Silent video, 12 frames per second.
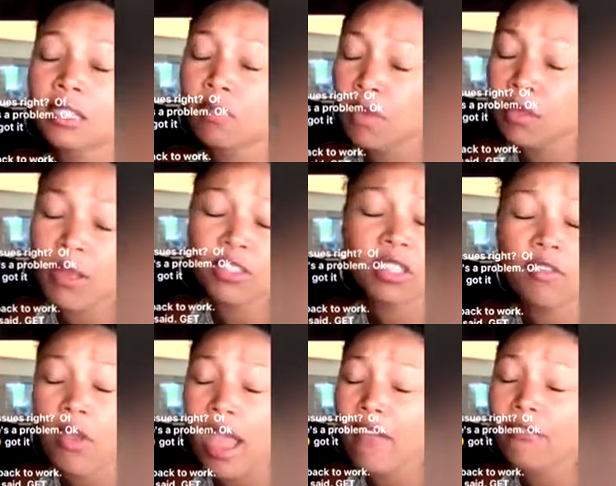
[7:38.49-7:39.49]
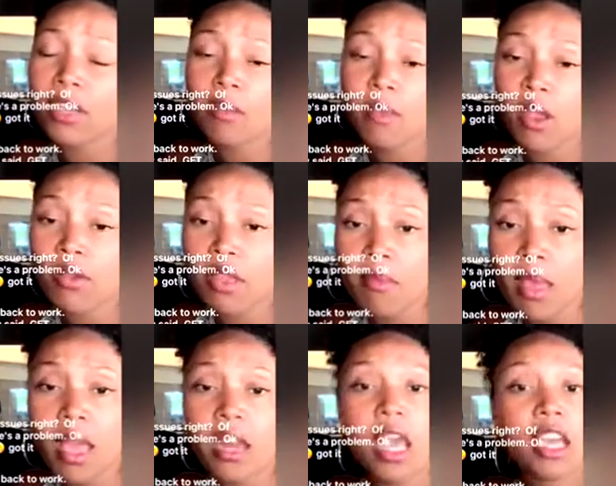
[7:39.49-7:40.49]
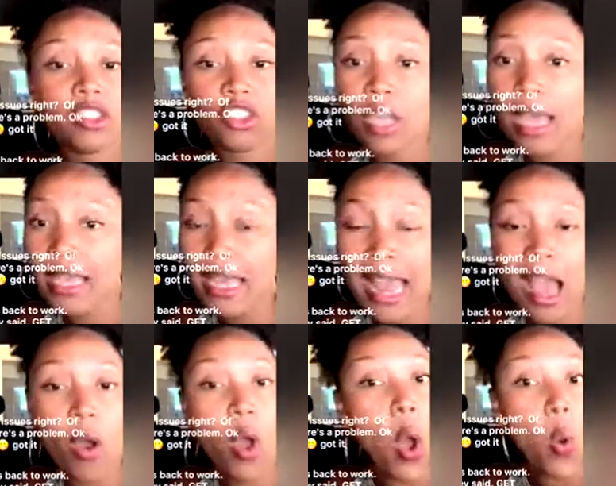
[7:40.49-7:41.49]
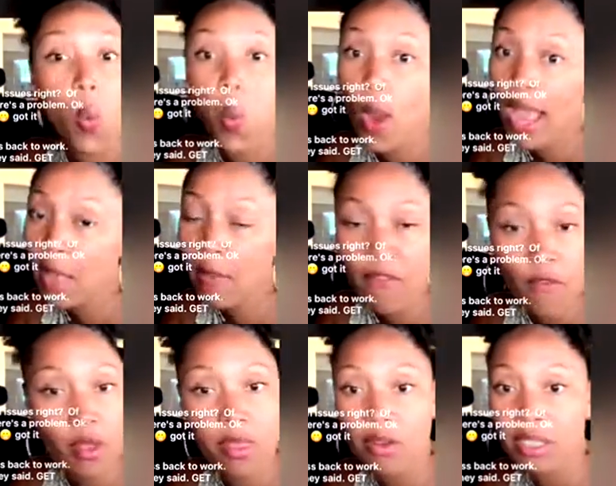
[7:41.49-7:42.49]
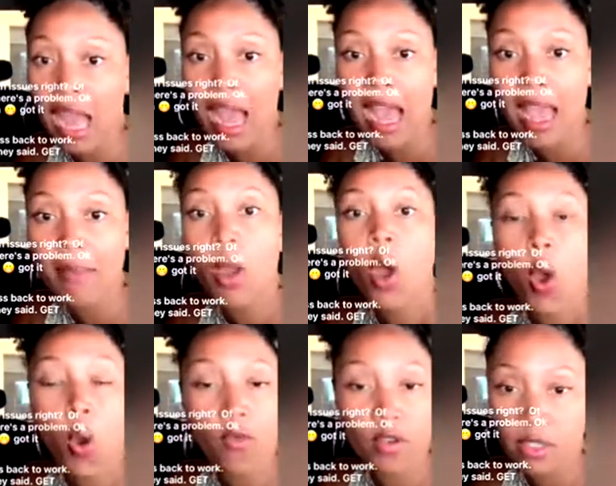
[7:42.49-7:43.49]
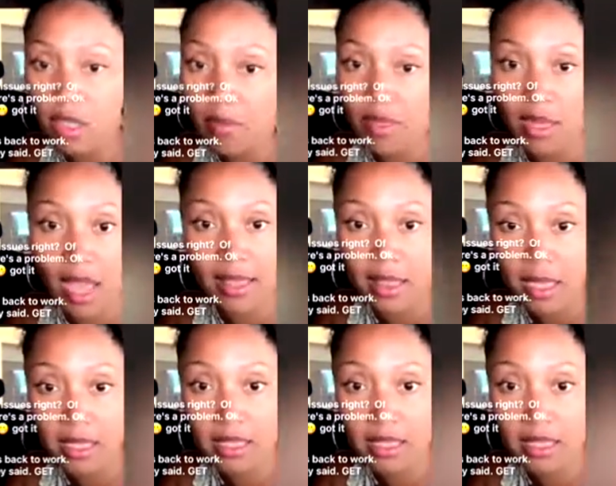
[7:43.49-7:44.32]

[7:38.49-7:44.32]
especially for African American men, checking out way before their time over something like this.